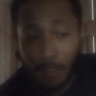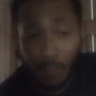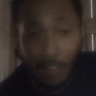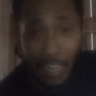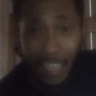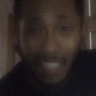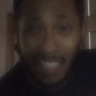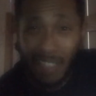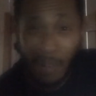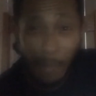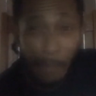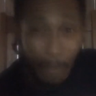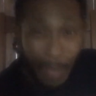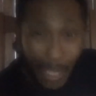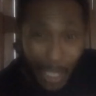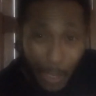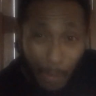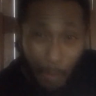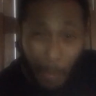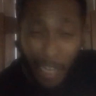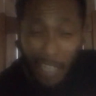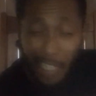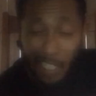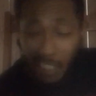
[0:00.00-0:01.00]
create some
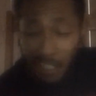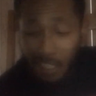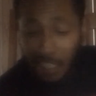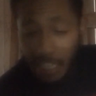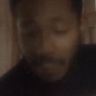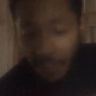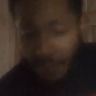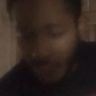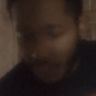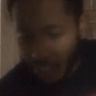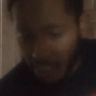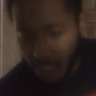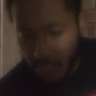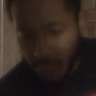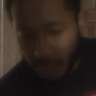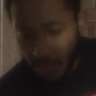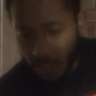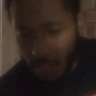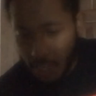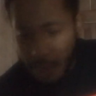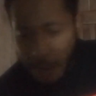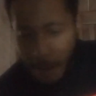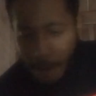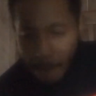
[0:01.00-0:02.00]
mismatches
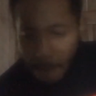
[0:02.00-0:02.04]
defensively.